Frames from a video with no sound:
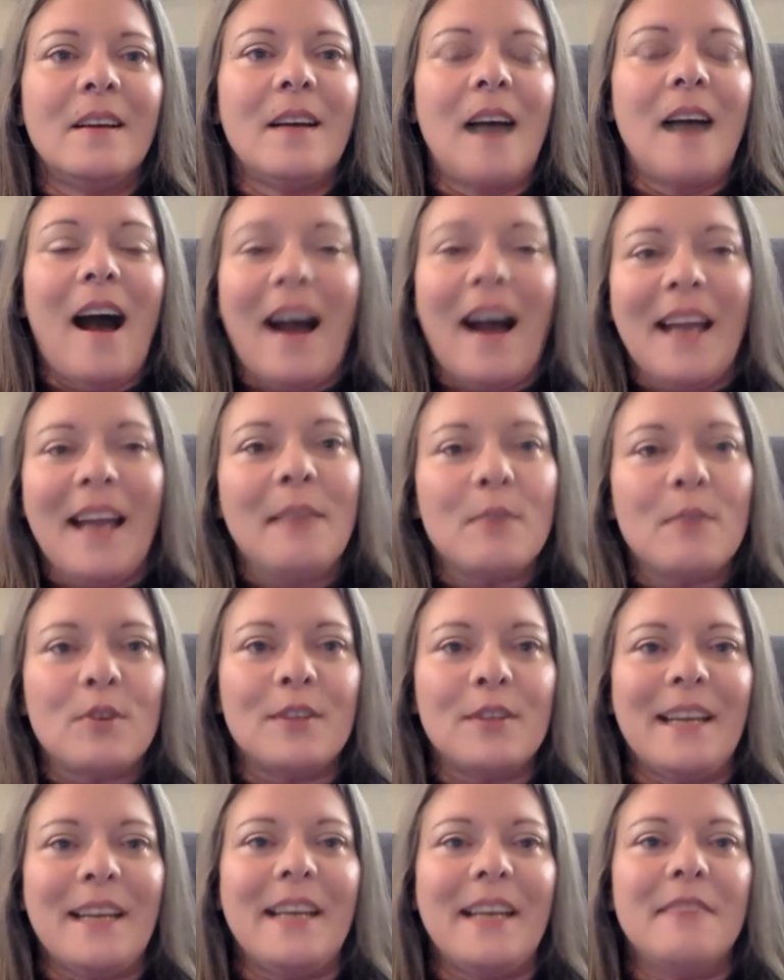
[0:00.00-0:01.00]
I am
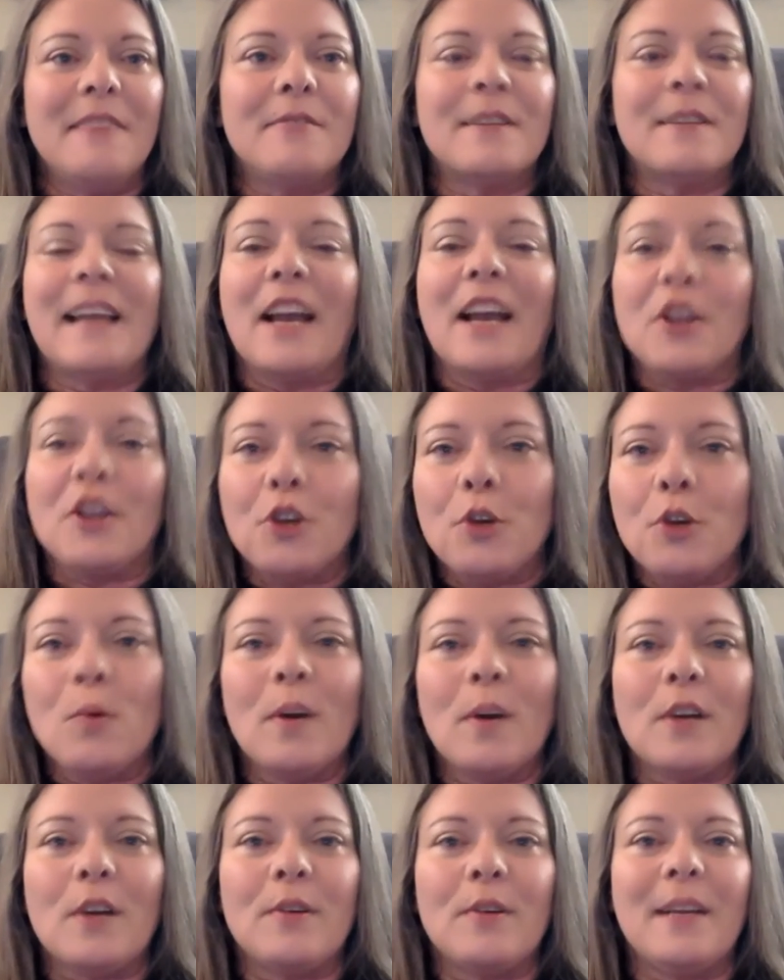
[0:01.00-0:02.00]
created for that.
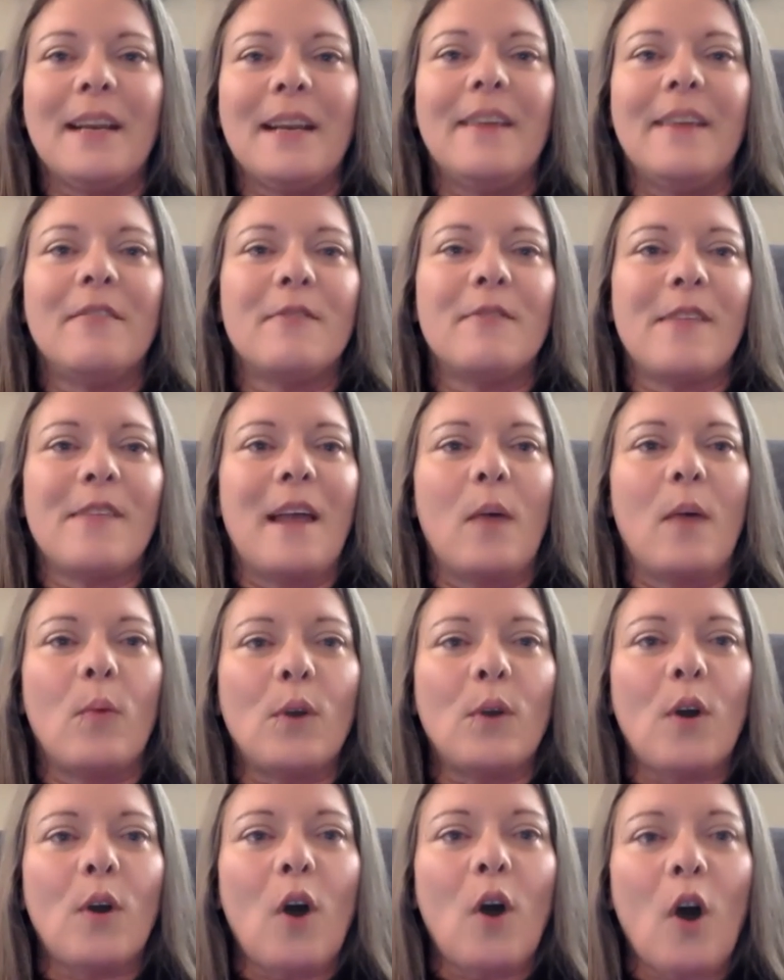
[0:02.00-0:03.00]
You are created for that.
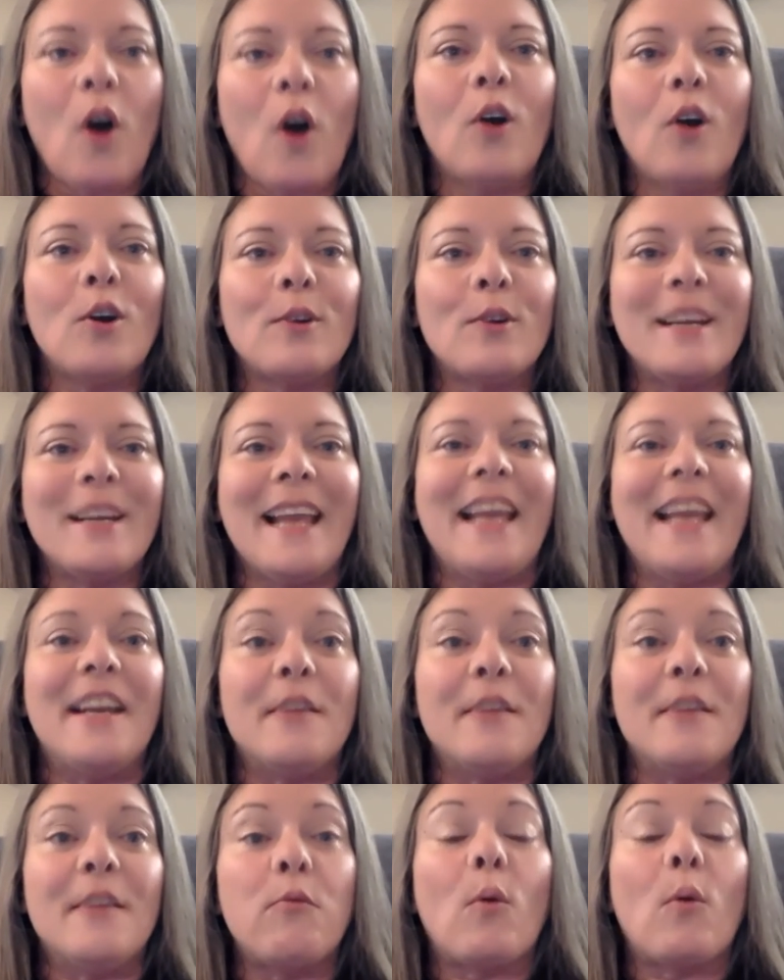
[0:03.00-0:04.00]
We're all
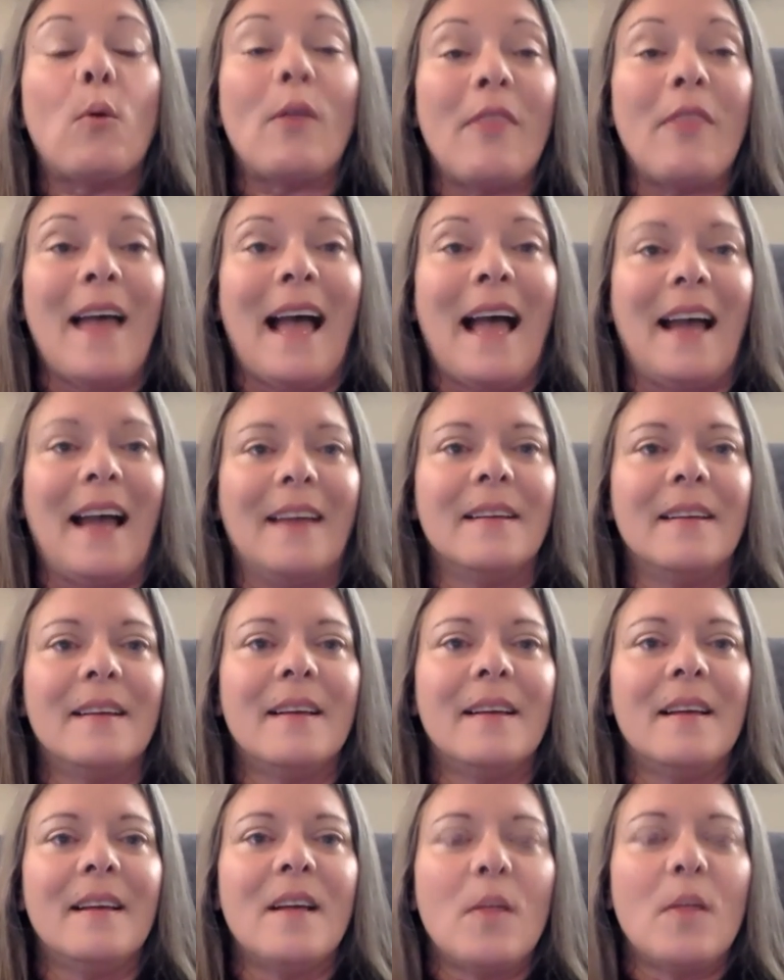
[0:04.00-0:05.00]
created for that
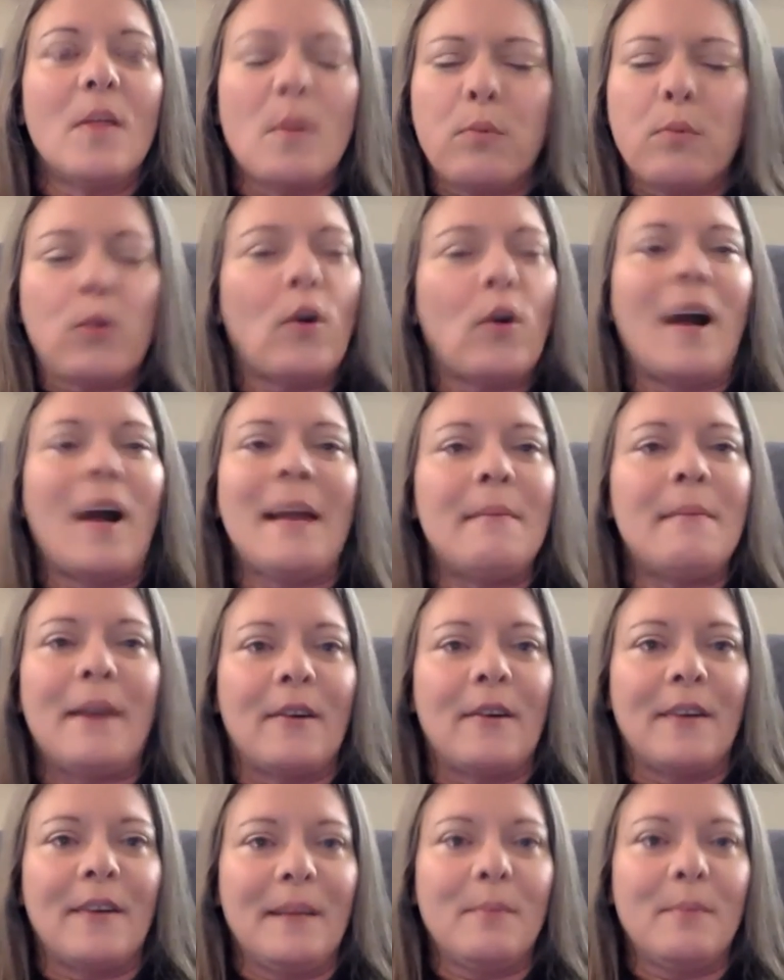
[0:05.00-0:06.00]
the
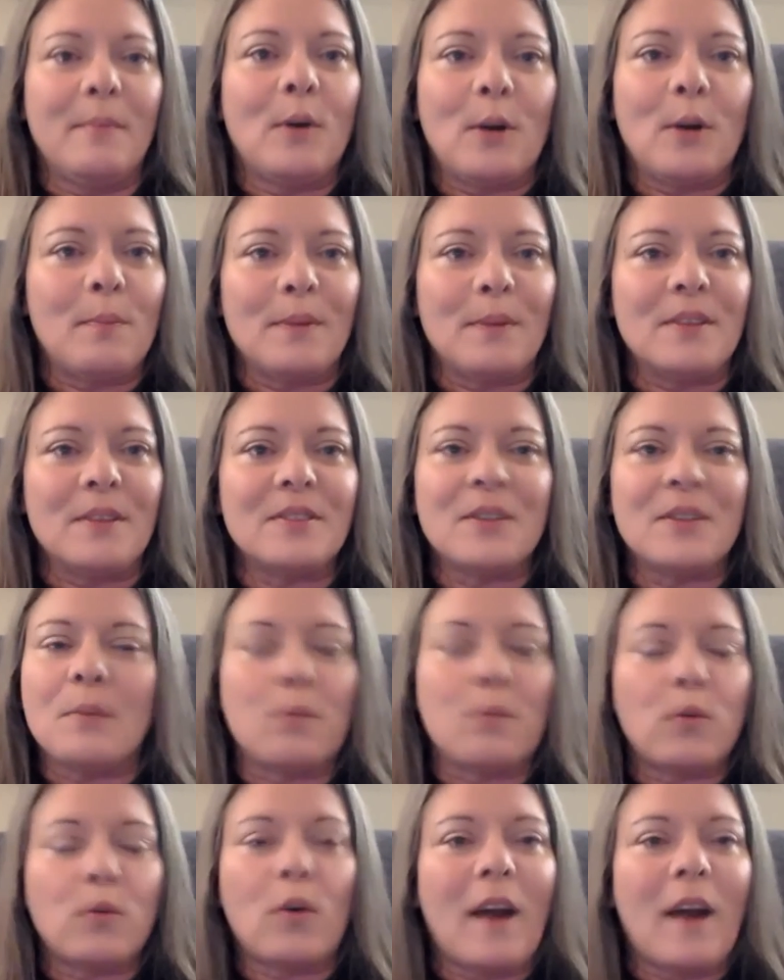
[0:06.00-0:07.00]
primary purpose, the
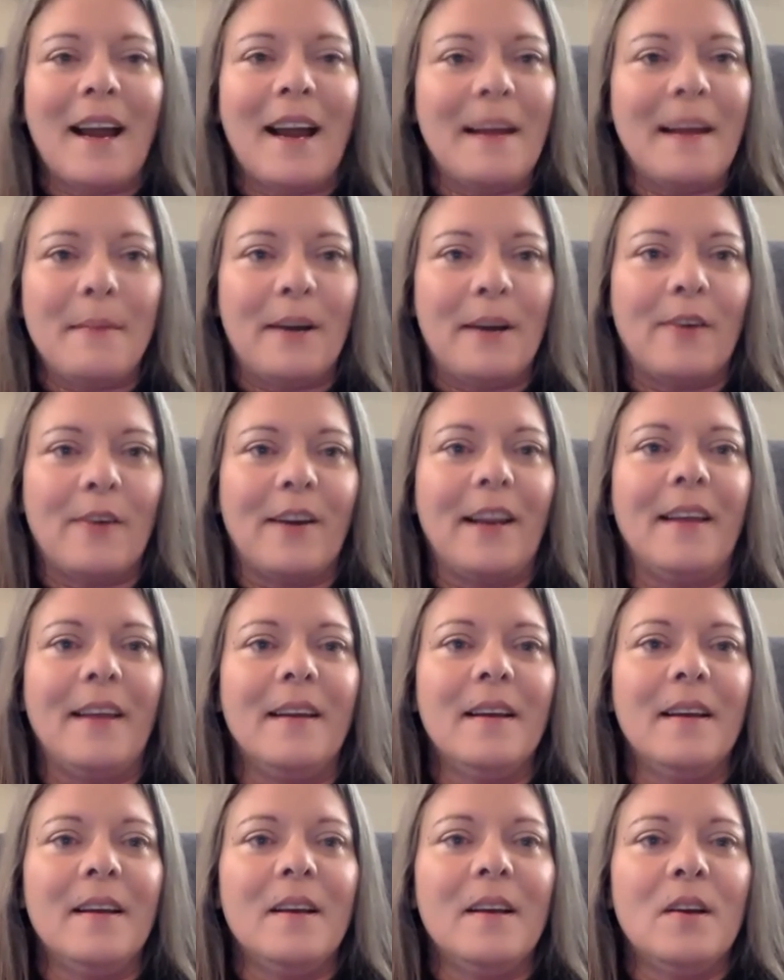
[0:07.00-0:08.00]
primary
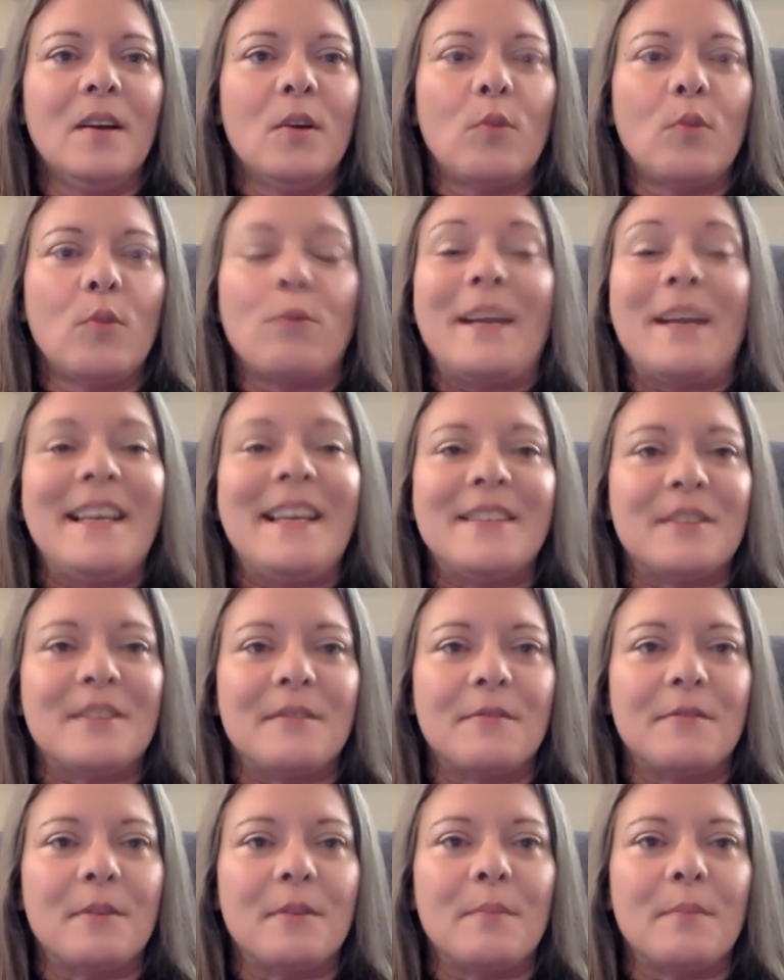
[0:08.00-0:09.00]

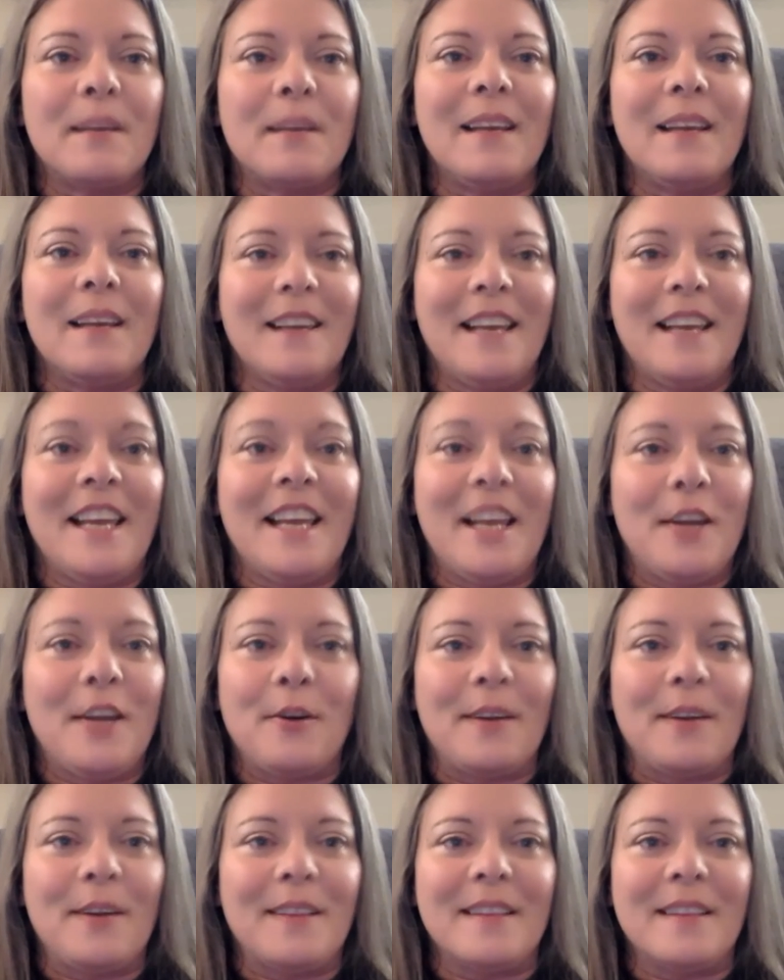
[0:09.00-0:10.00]
reason for being
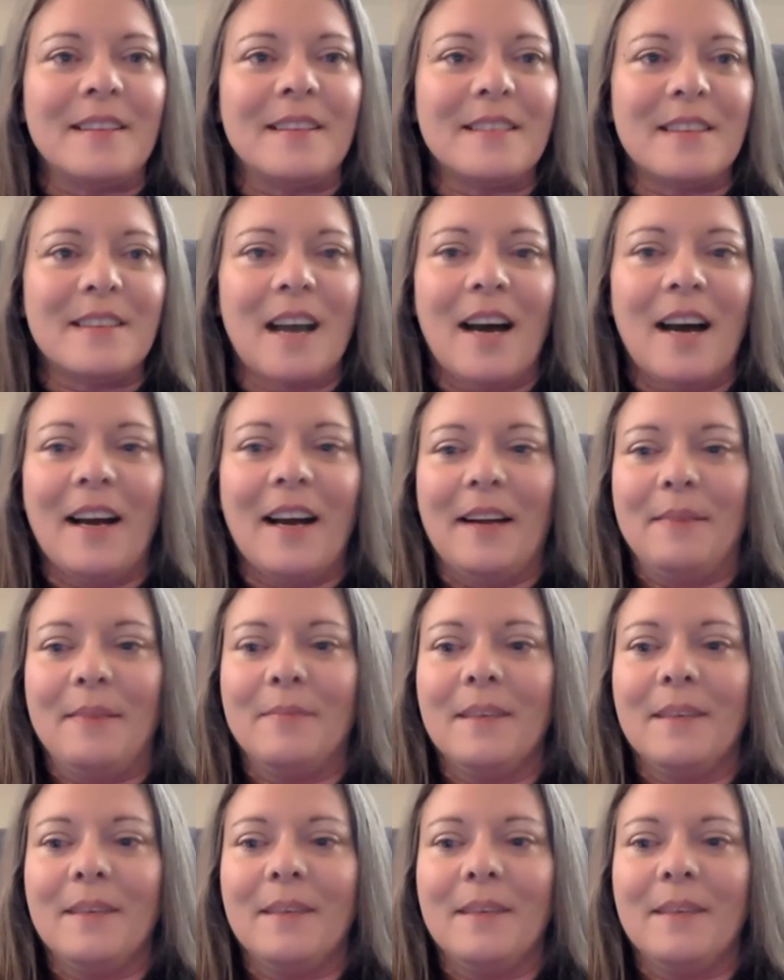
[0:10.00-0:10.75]
here at this time